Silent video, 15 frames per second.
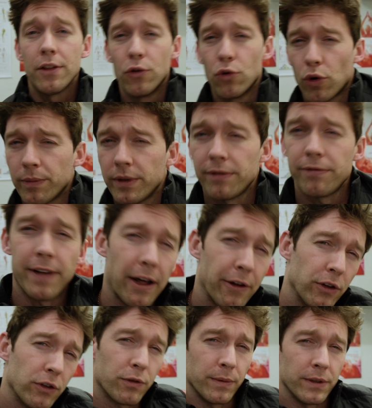the normative
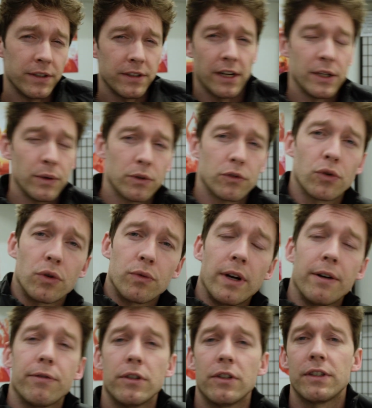values from the study we're sort of
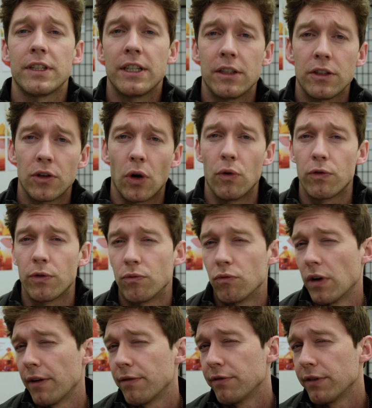referencing go from
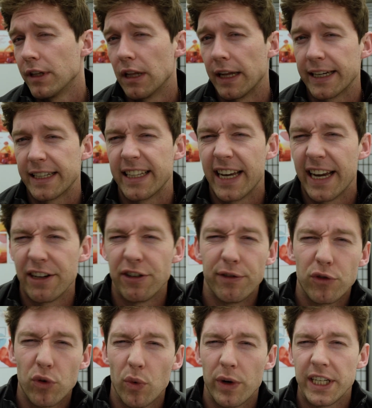roughly like the age
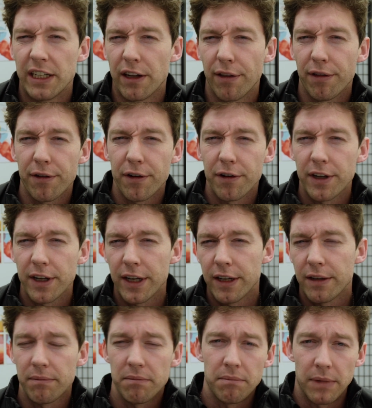of twenty to
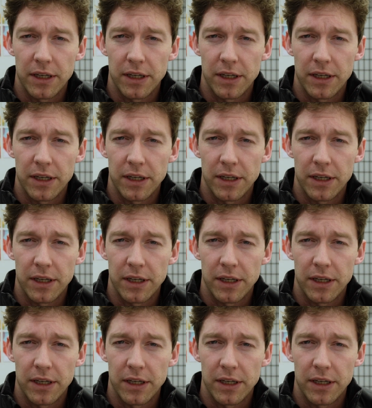thirty,